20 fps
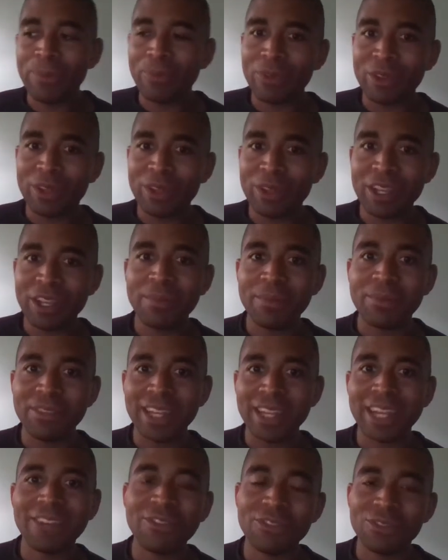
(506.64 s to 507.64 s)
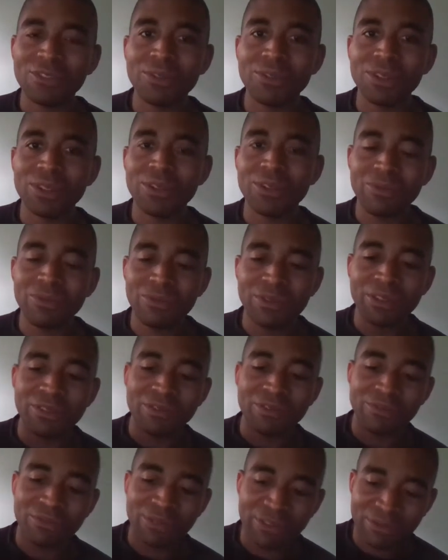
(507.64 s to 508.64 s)
when it comes down to it, when
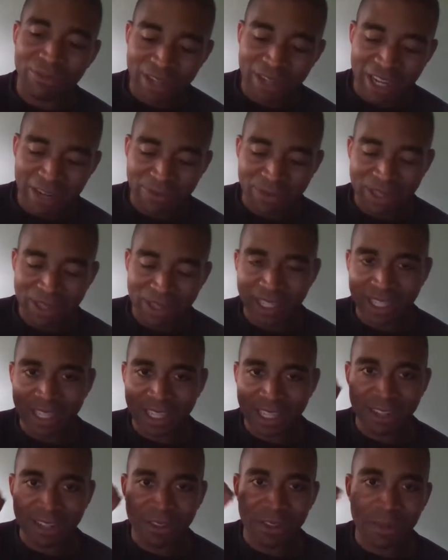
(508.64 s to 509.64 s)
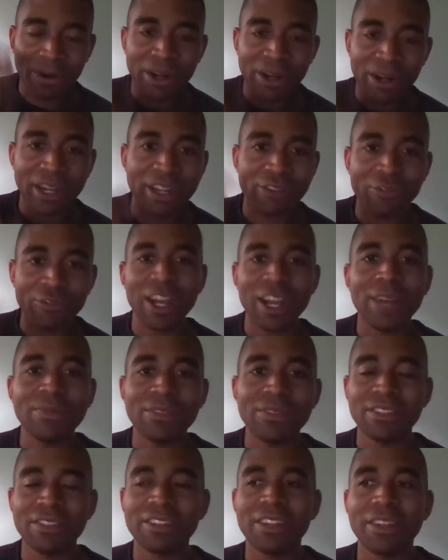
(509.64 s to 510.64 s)
the market
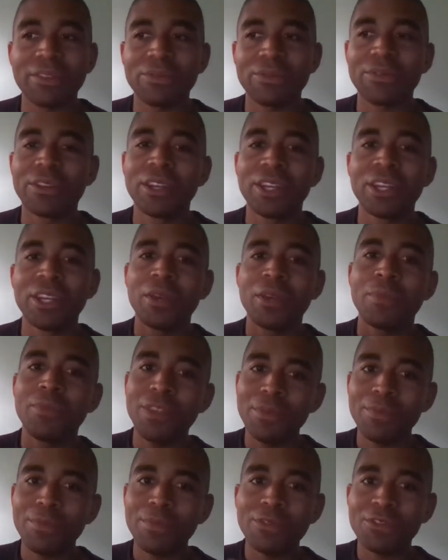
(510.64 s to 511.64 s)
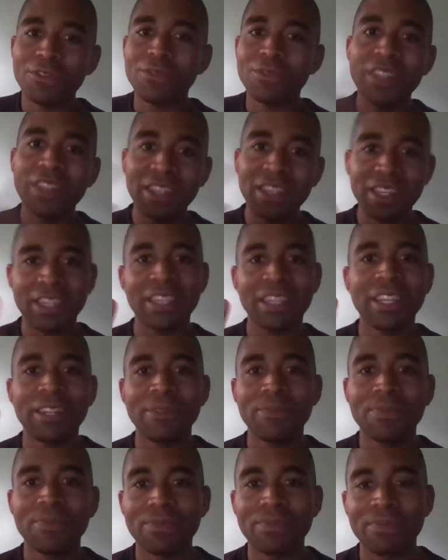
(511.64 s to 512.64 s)
drops and stuff, people still need to eat.
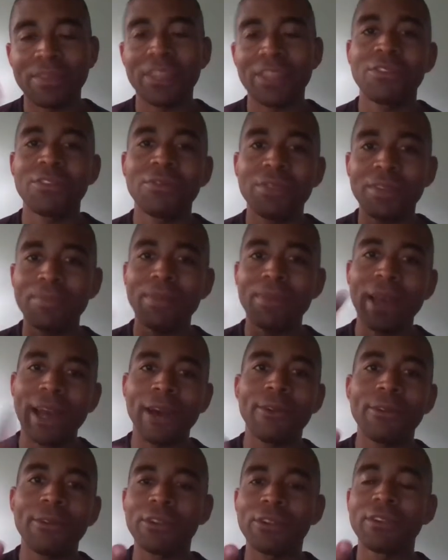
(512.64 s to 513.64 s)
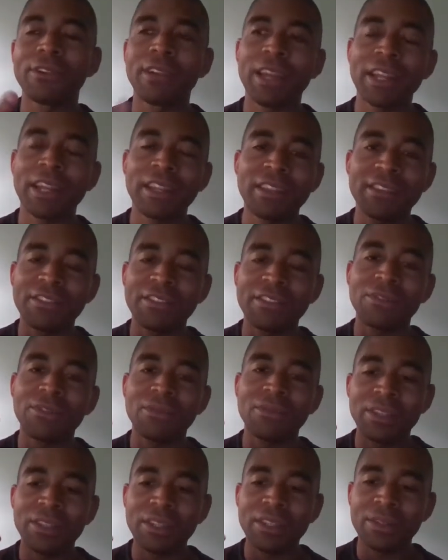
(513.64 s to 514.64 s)
They still need power, and they still
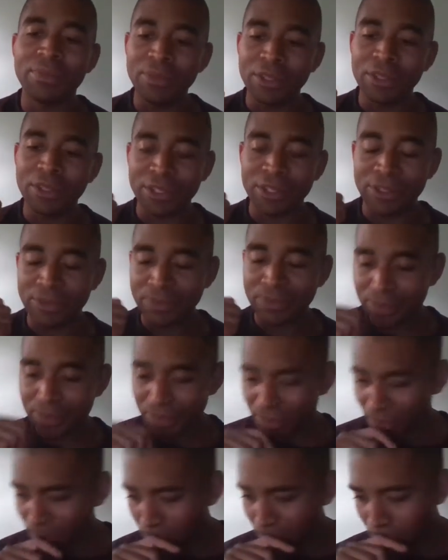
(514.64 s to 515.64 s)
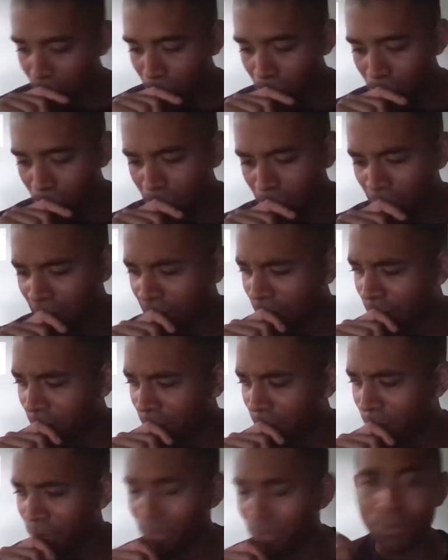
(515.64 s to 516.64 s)
need, you
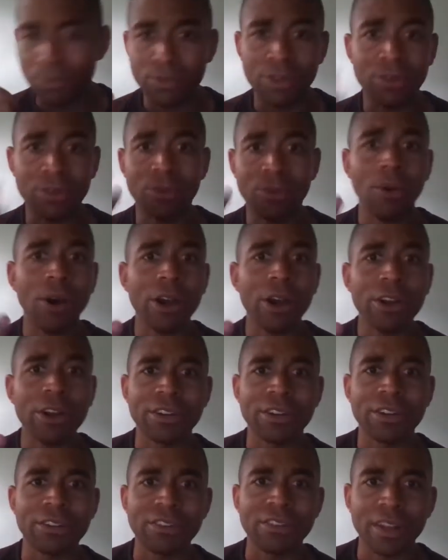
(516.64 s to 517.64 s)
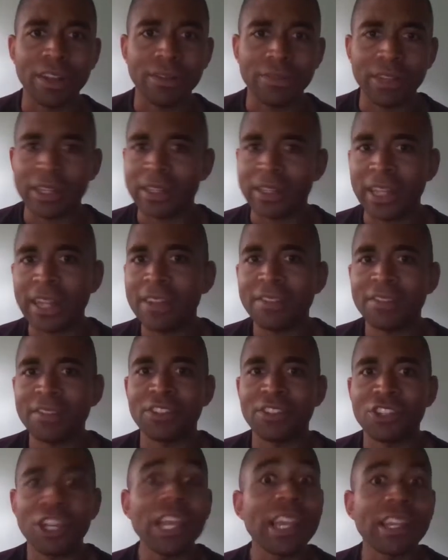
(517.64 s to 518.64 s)
know, water and stuff. Like, that
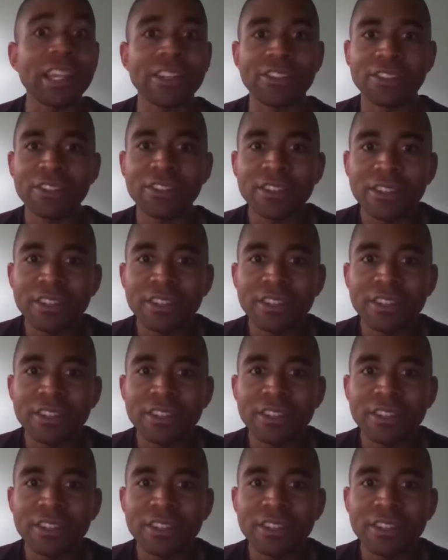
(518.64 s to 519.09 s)
doesn't change.